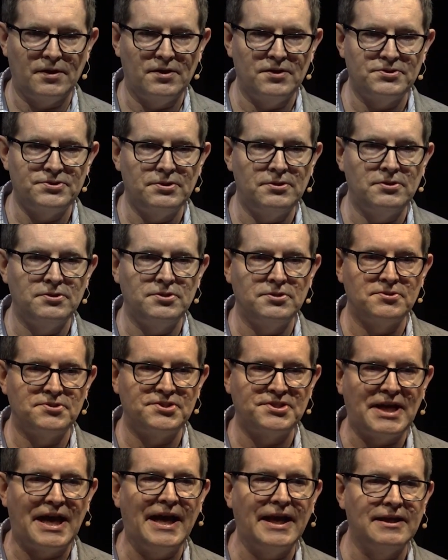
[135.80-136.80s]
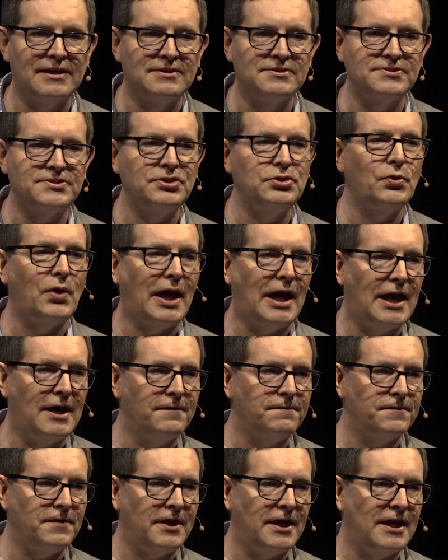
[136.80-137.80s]
So to do science, you
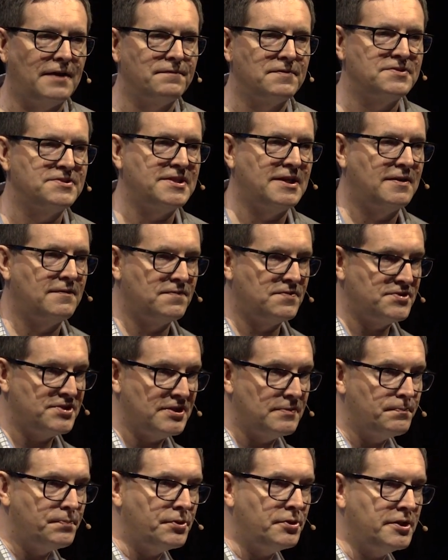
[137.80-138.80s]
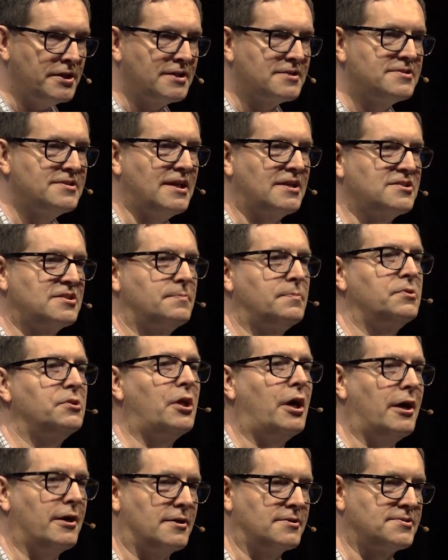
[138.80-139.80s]
have to have a set of simple, accessible
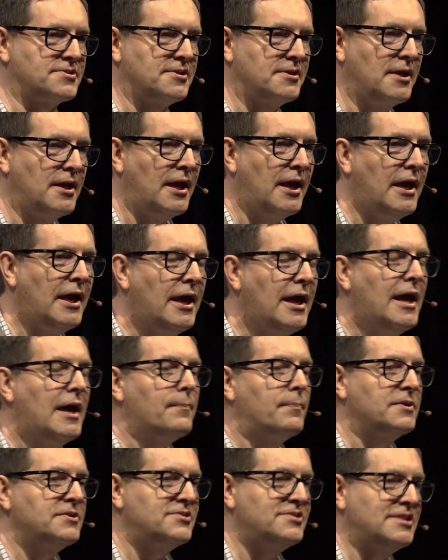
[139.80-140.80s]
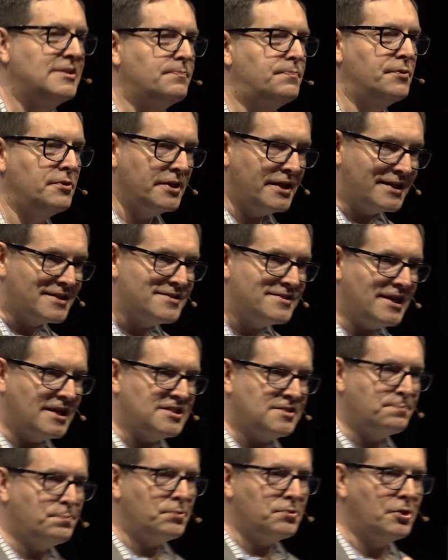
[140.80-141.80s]
laws. But simple,
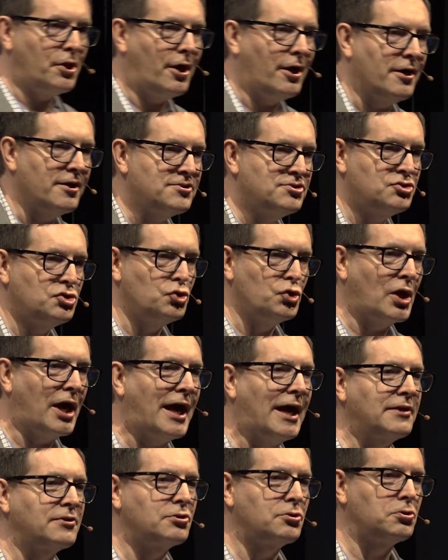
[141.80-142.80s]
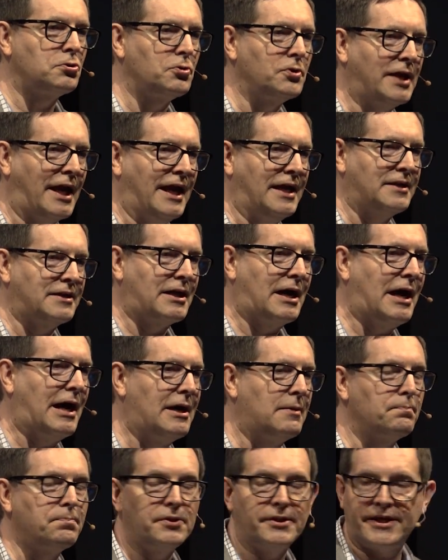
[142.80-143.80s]
accessible laws do not create
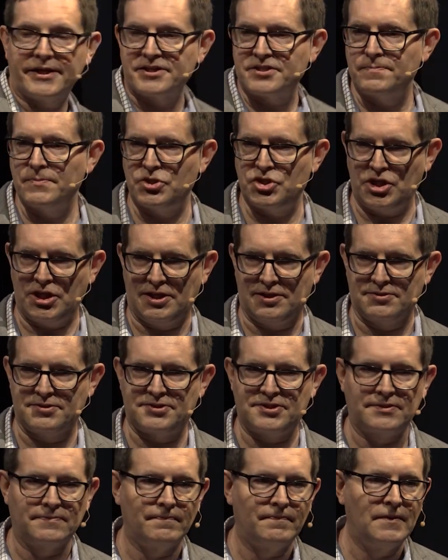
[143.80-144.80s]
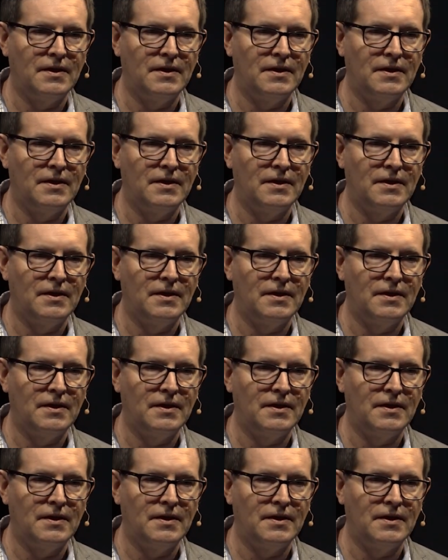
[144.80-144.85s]
complex machines.